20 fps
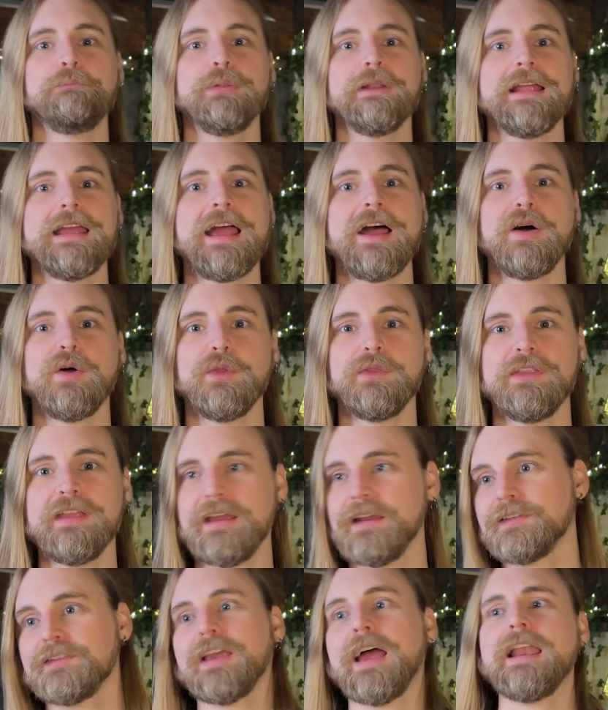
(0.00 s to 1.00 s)
and play out
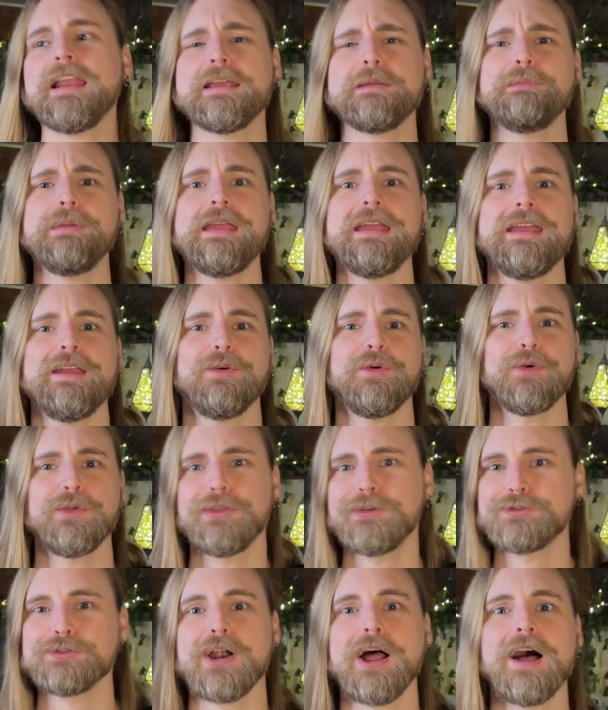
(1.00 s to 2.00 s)
the exciting bit or
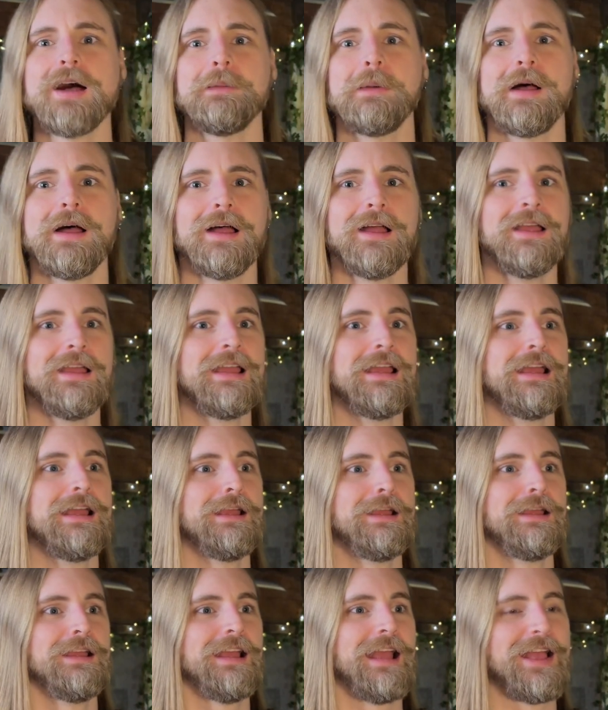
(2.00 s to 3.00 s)
the drama
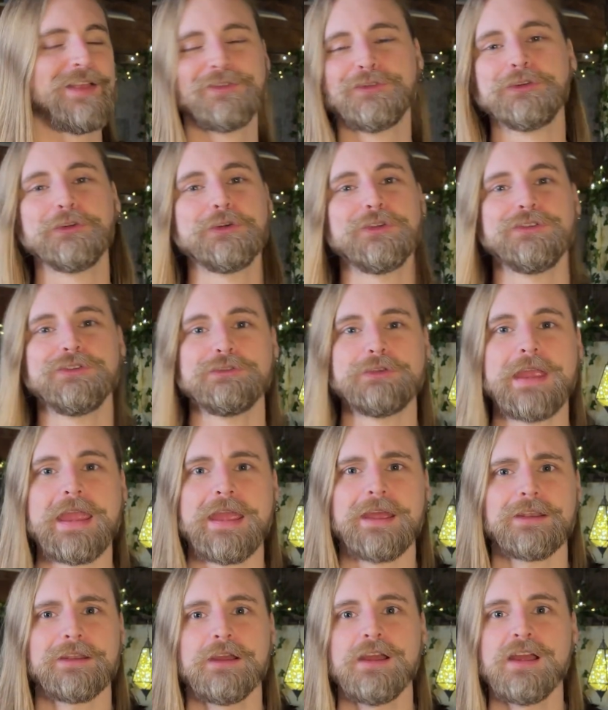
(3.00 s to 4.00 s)
as soon as you can.